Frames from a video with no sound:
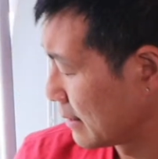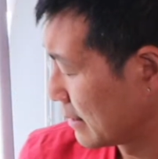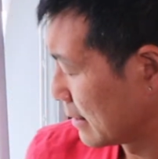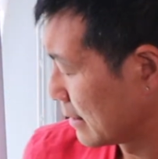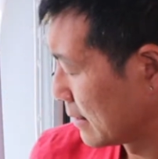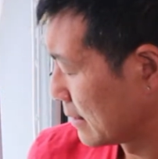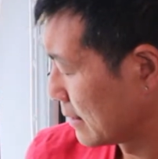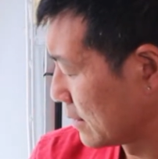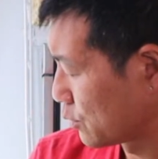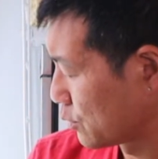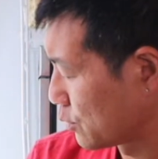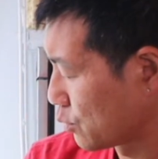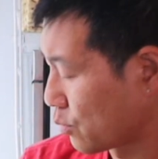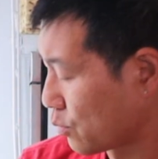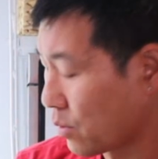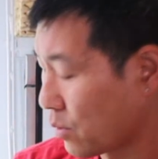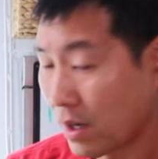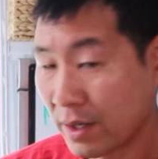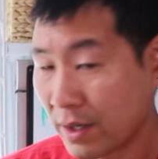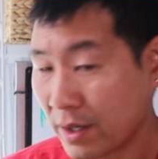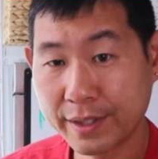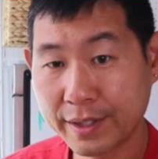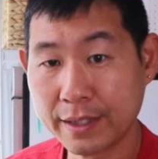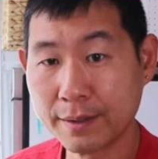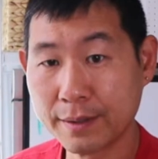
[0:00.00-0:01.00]
here
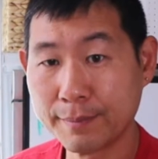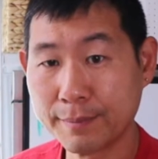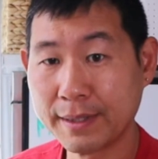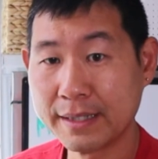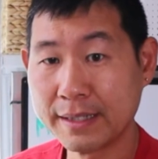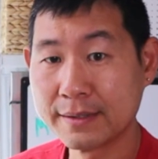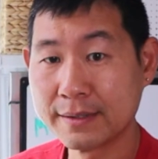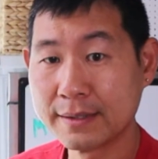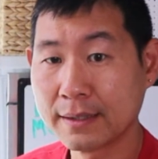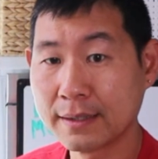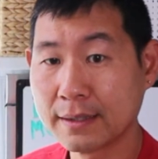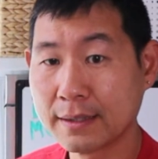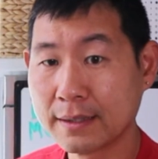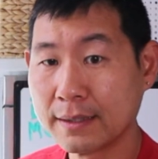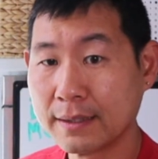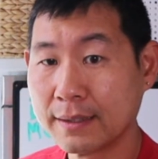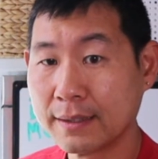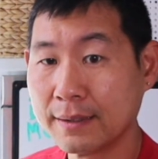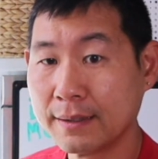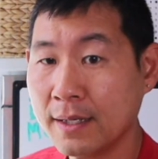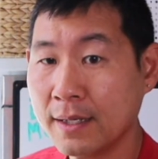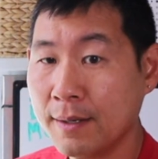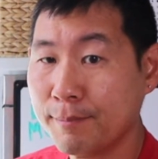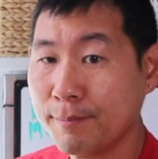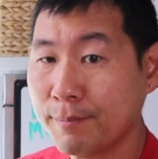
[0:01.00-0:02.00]
basically pumps
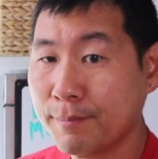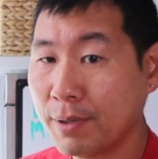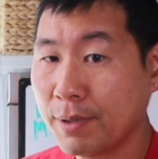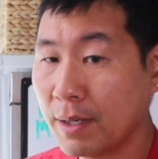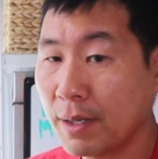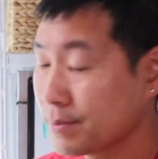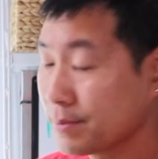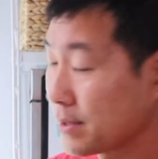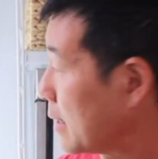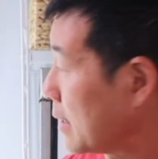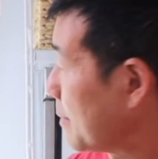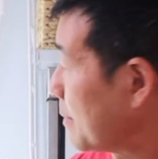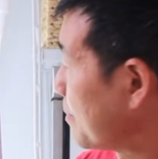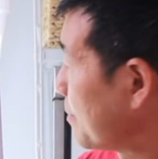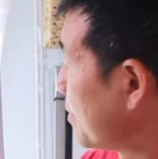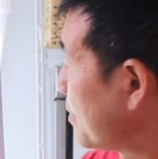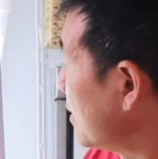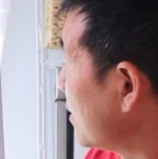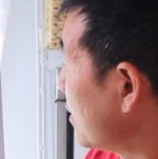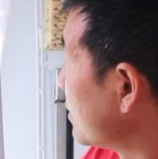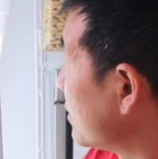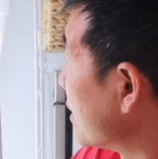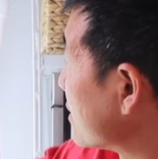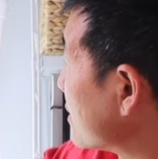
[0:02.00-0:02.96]
up to the top.